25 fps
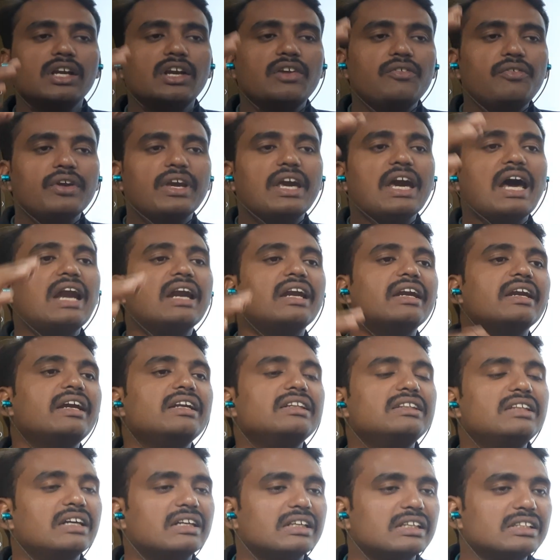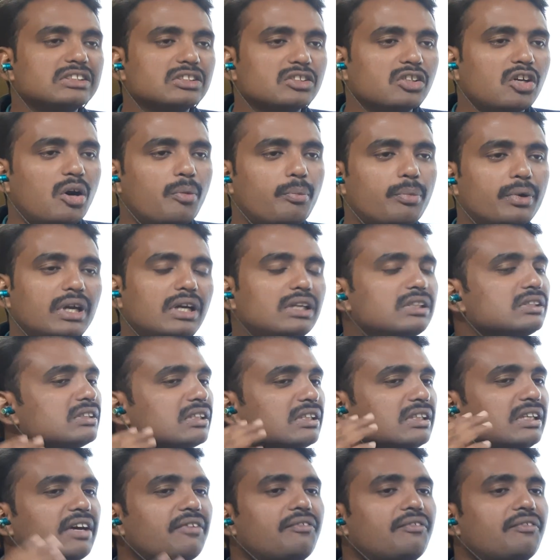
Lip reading: If you calculate the risk component,